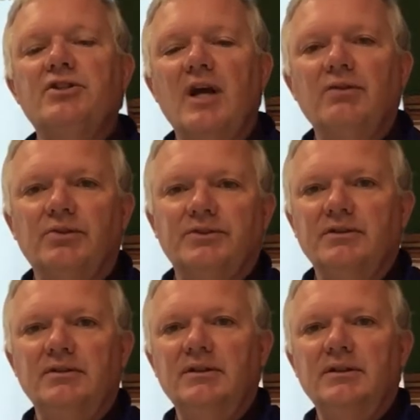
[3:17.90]
generals.
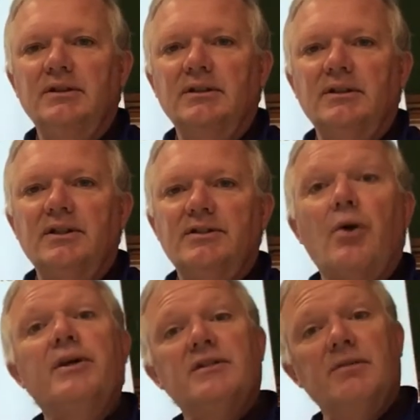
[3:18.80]
So
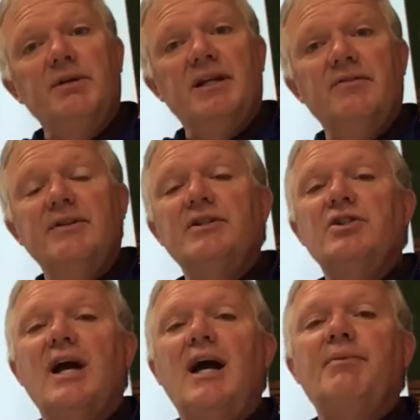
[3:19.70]
he's going to be given the
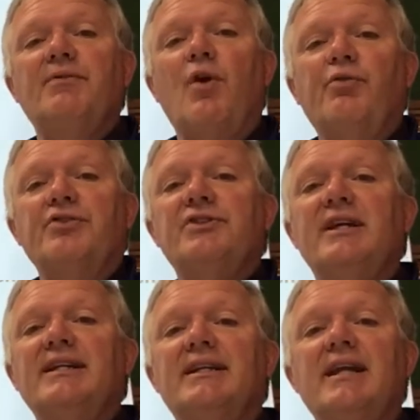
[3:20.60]
job of
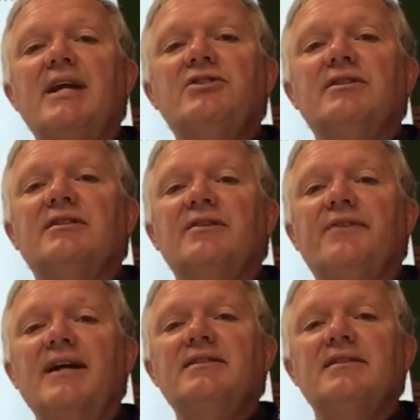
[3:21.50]
overseeing the nation's
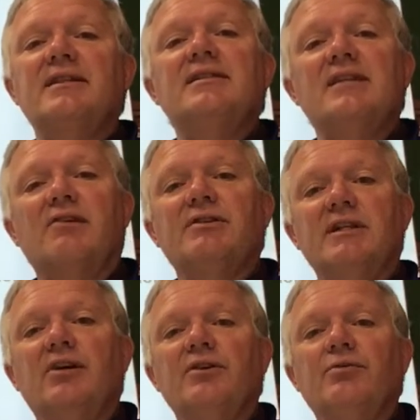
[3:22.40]
defenses as
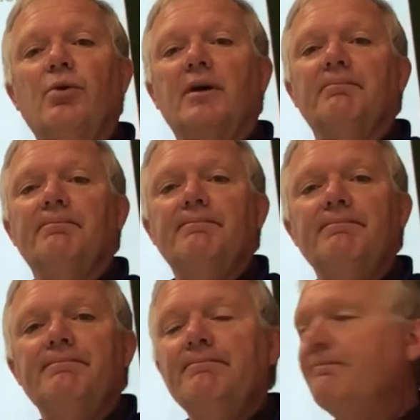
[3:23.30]
Secretary of War.
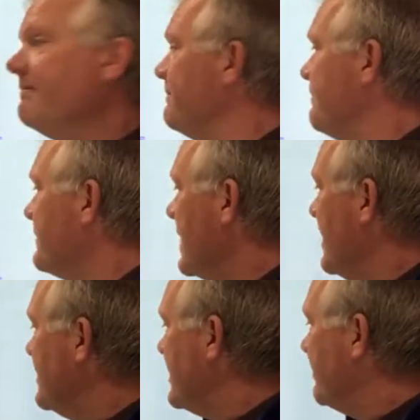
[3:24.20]

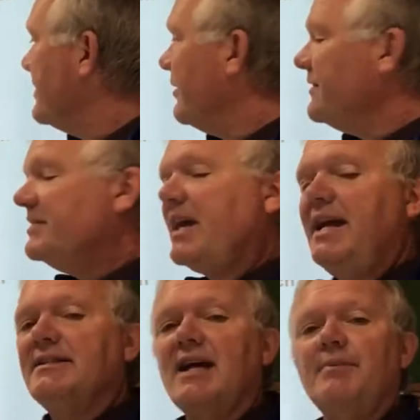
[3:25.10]
Secretary of
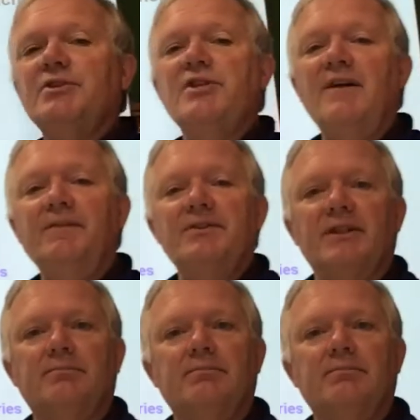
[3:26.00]
State, Thomas Jefferson.